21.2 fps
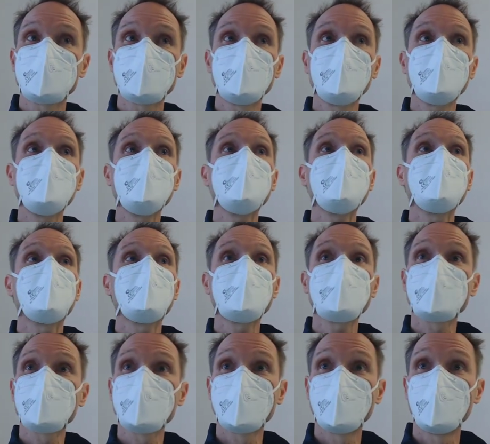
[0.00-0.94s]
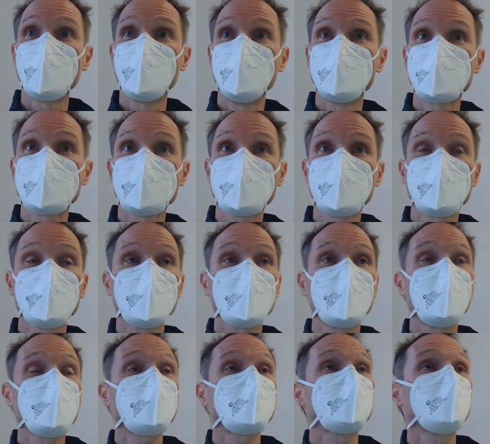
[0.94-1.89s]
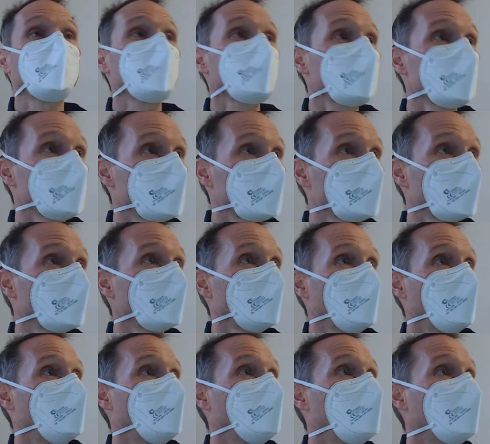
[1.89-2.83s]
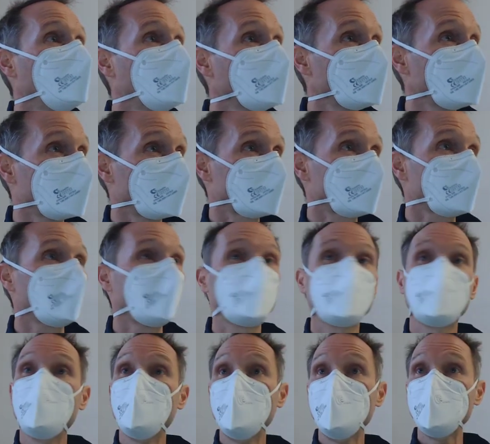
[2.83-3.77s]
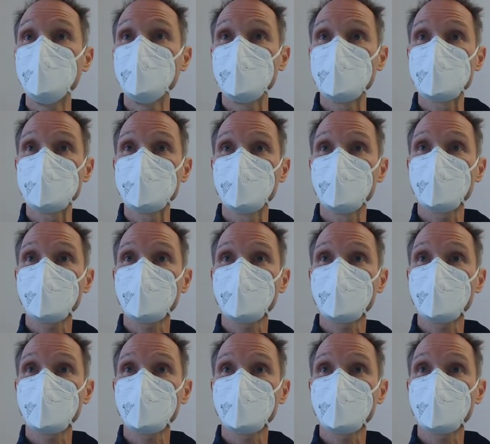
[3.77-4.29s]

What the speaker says: really large forms with dozens or hundreds of bindings,